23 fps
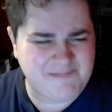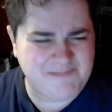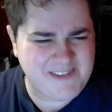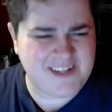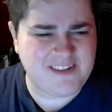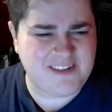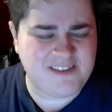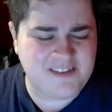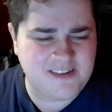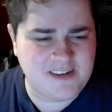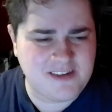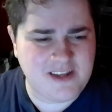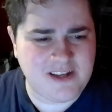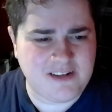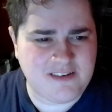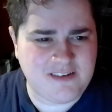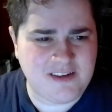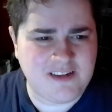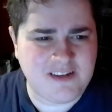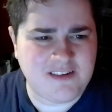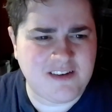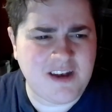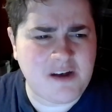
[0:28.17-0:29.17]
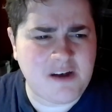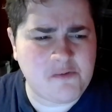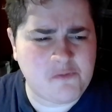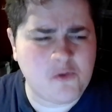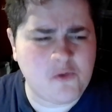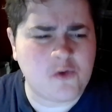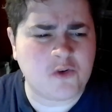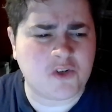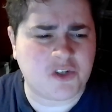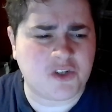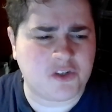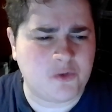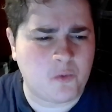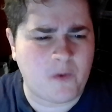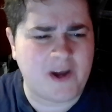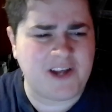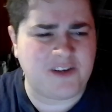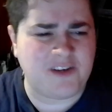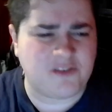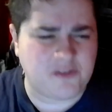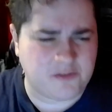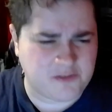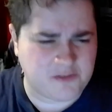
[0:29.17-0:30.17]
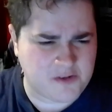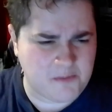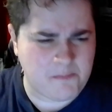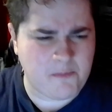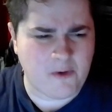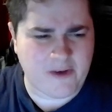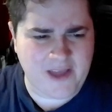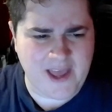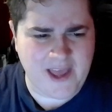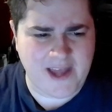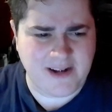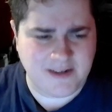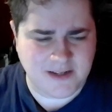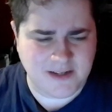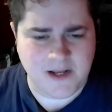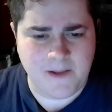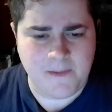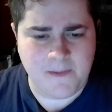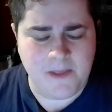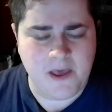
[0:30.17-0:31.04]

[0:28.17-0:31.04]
It's an unfortunate way sort of to bookend